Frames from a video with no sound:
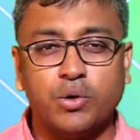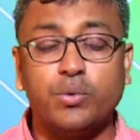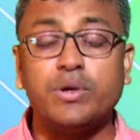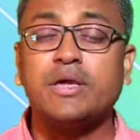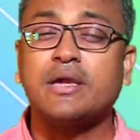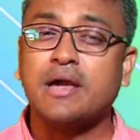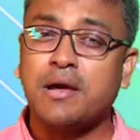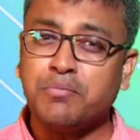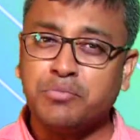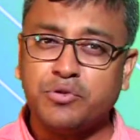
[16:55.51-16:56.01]

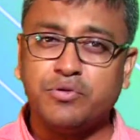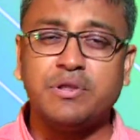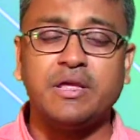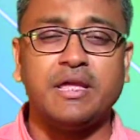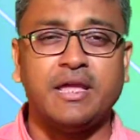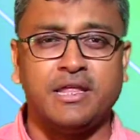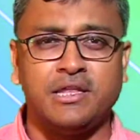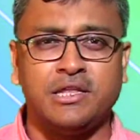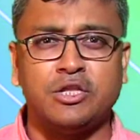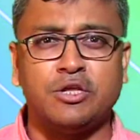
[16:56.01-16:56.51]
we come to
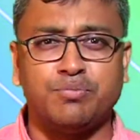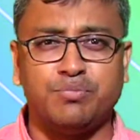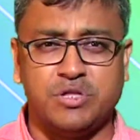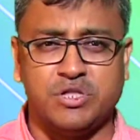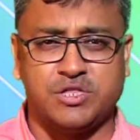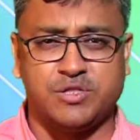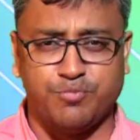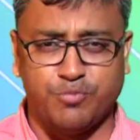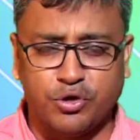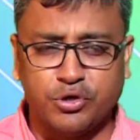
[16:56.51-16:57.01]
the end of
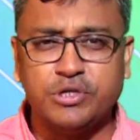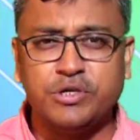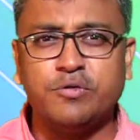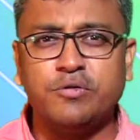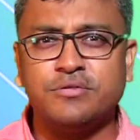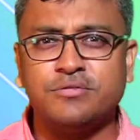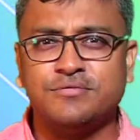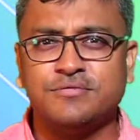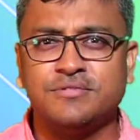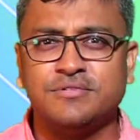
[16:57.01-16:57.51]
this
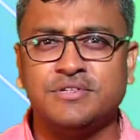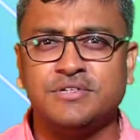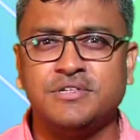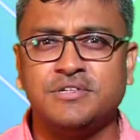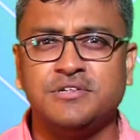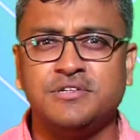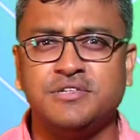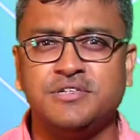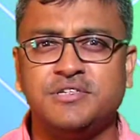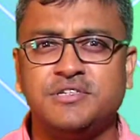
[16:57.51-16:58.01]
module.
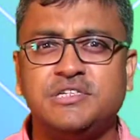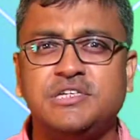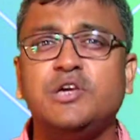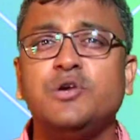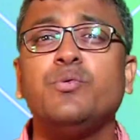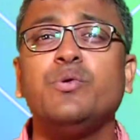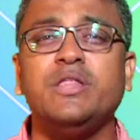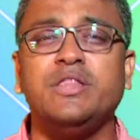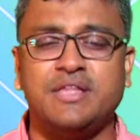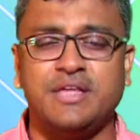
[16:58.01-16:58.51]
See
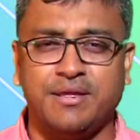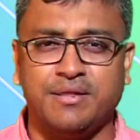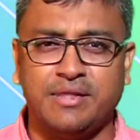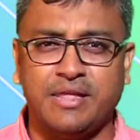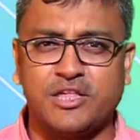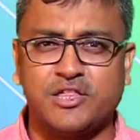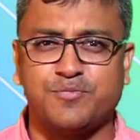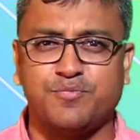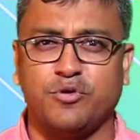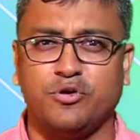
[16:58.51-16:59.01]
you in the
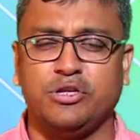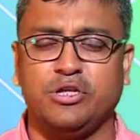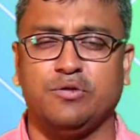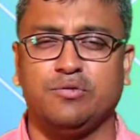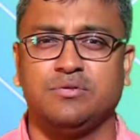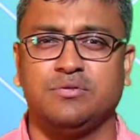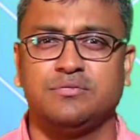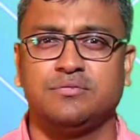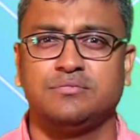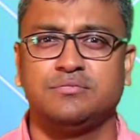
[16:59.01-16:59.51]
next
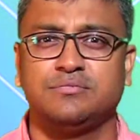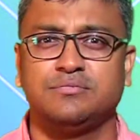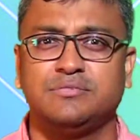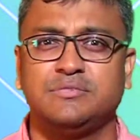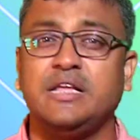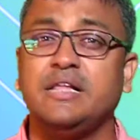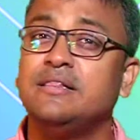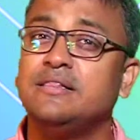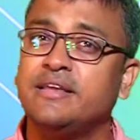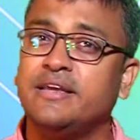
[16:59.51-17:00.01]
module.
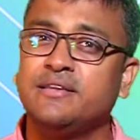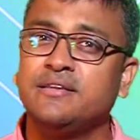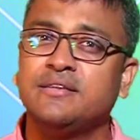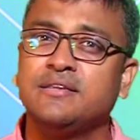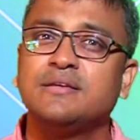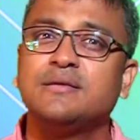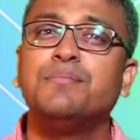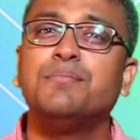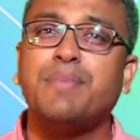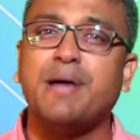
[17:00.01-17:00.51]
Till then,
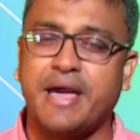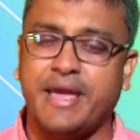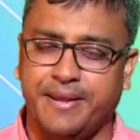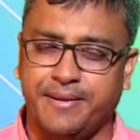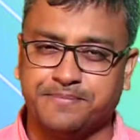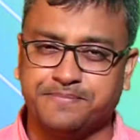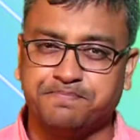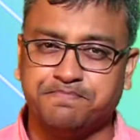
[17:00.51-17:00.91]
bye.